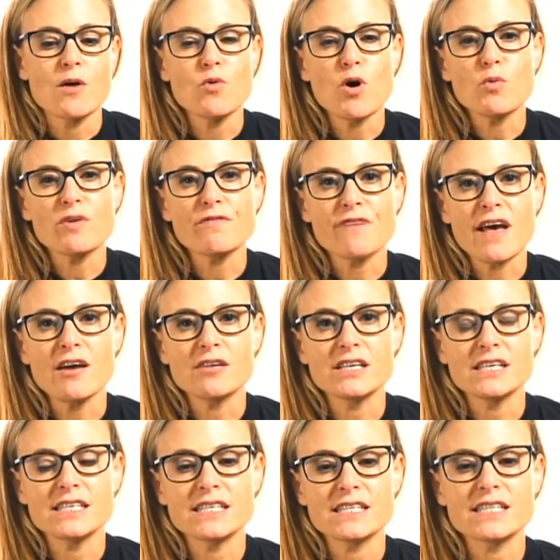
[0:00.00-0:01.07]
And what we
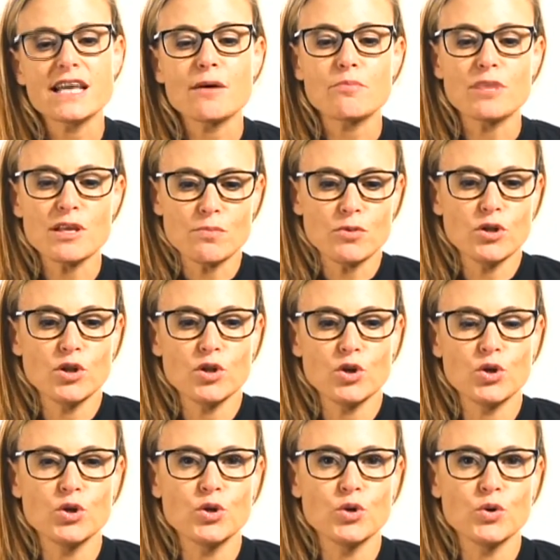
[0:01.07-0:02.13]
found is that
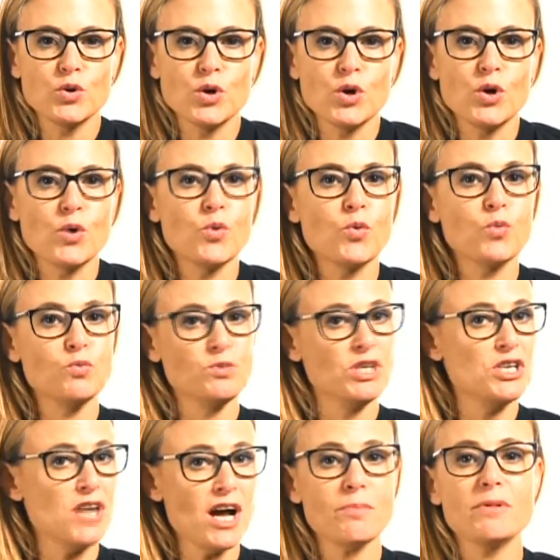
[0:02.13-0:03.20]
people who
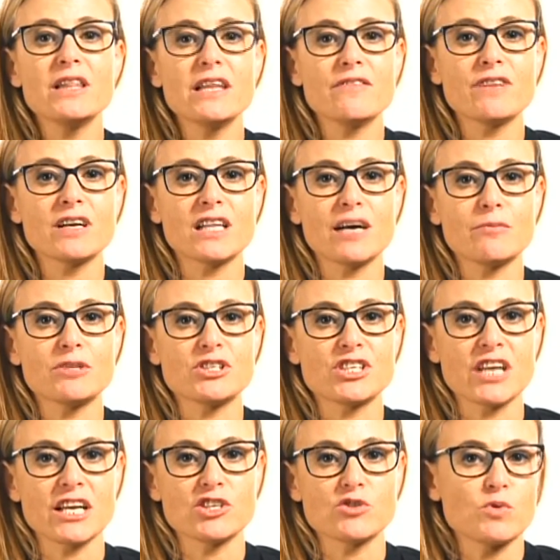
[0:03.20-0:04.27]
did not believe in climate
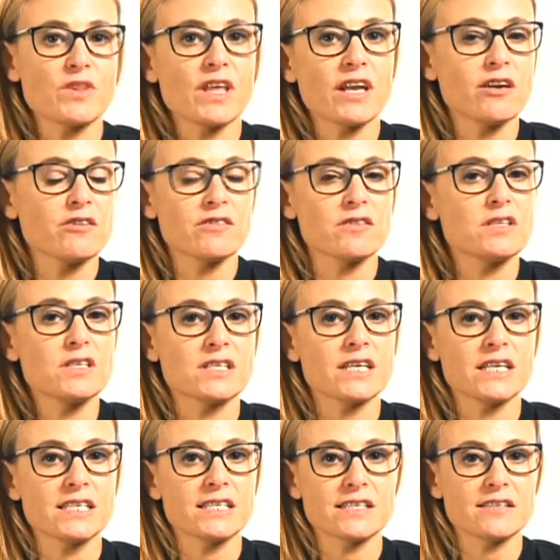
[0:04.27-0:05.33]
change, when they heard that the
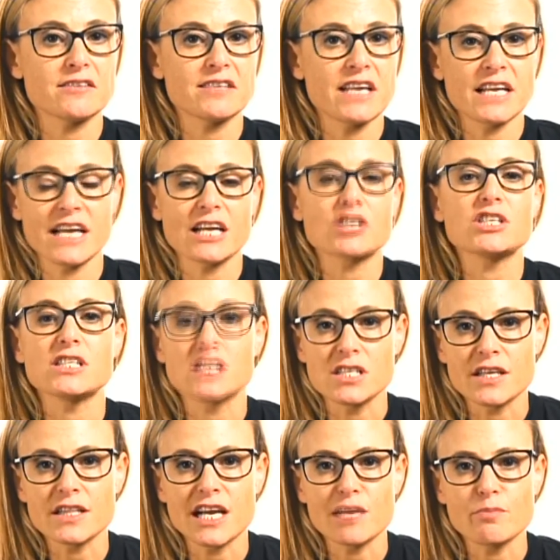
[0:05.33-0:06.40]
scientists are saying actually it's
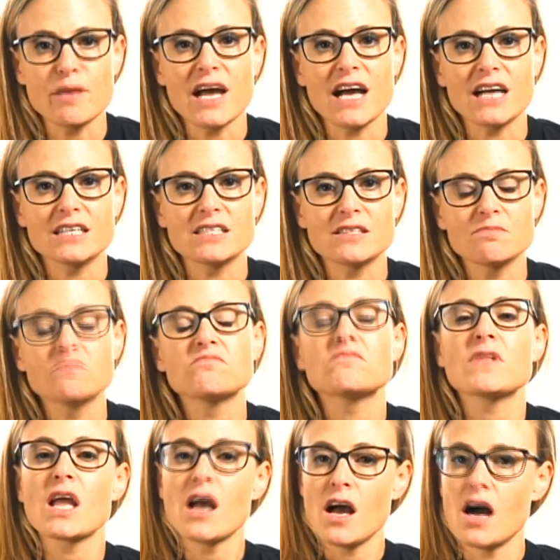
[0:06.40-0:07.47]
not that bad,
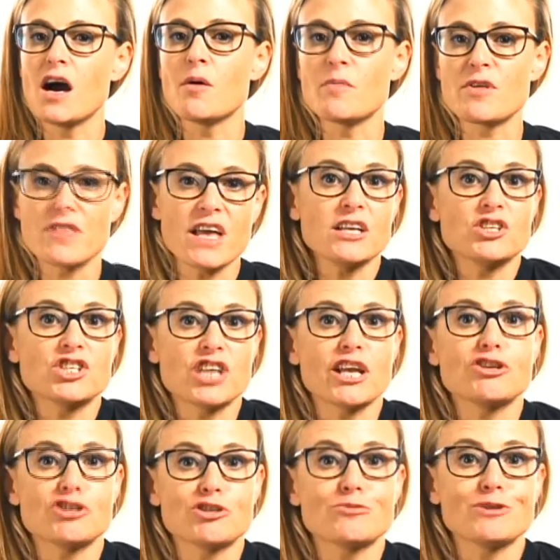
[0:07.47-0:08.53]
they
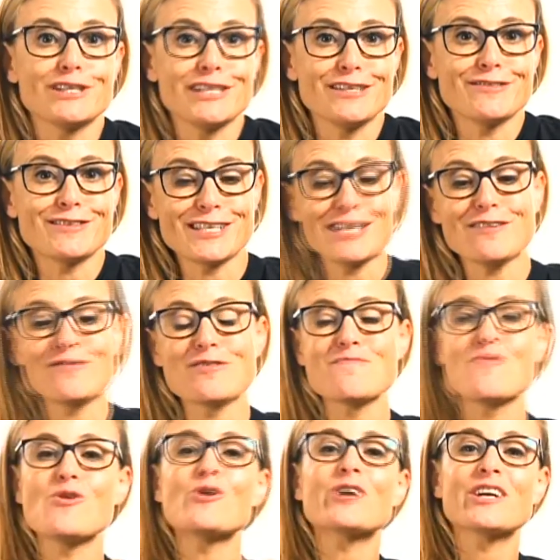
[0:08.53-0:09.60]
changed their beliefs
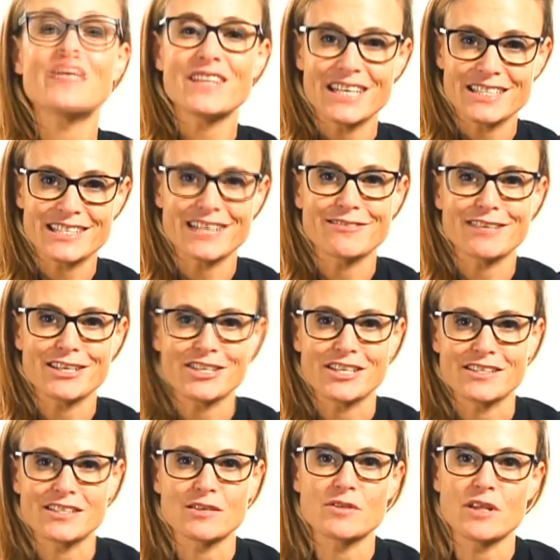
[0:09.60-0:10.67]
even more in that
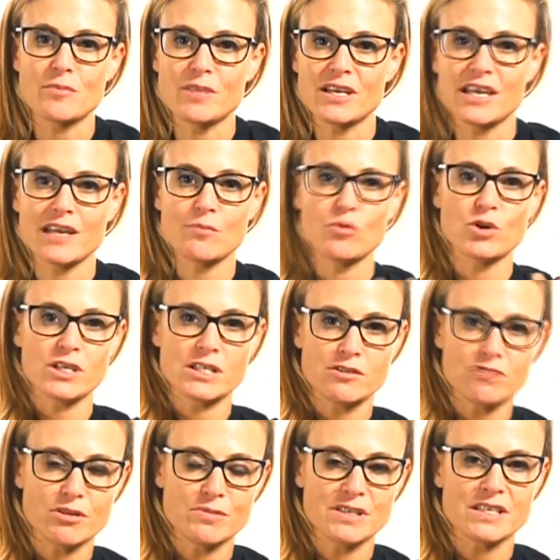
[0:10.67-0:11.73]
direction. So they became more
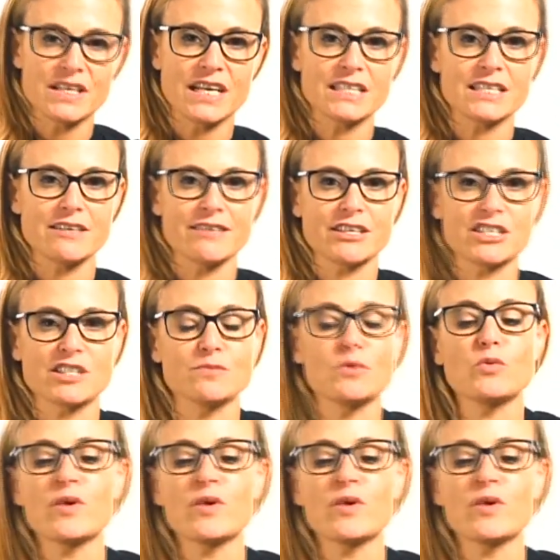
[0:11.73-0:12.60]
extremist in that direction.